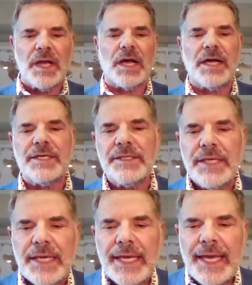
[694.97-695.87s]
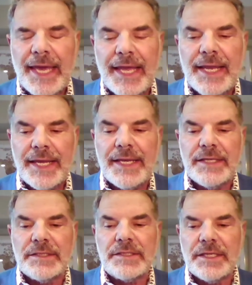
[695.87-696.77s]

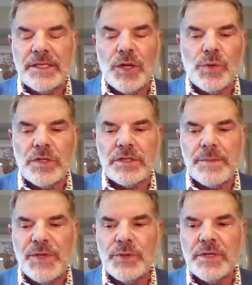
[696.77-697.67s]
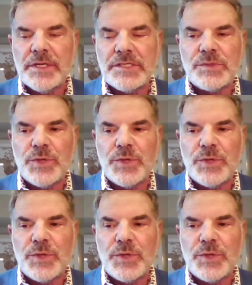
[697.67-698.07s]
And in local communities,